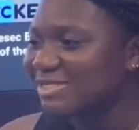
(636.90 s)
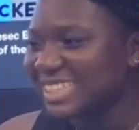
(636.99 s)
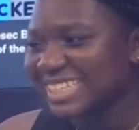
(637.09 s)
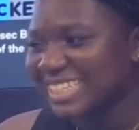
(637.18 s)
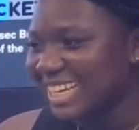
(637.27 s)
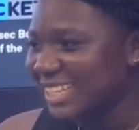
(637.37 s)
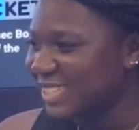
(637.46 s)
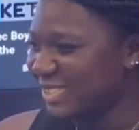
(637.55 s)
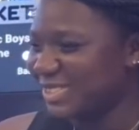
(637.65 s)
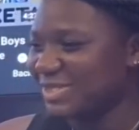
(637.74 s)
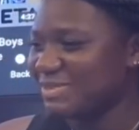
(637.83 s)
really like
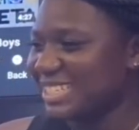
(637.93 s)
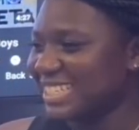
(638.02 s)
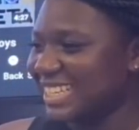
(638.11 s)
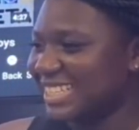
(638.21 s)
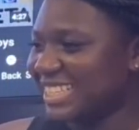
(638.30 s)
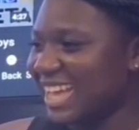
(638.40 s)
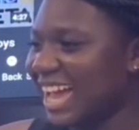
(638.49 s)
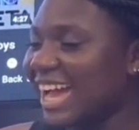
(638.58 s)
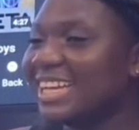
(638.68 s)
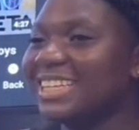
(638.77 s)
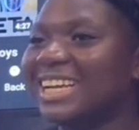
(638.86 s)
social media like that.
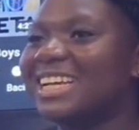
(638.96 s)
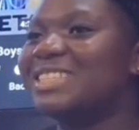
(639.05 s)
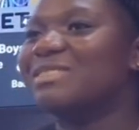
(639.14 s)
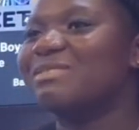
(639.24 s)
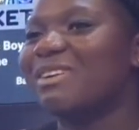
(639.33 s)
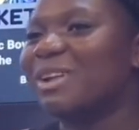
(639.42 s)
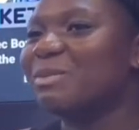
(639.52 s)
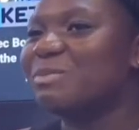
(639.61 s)
Okay. I like to follow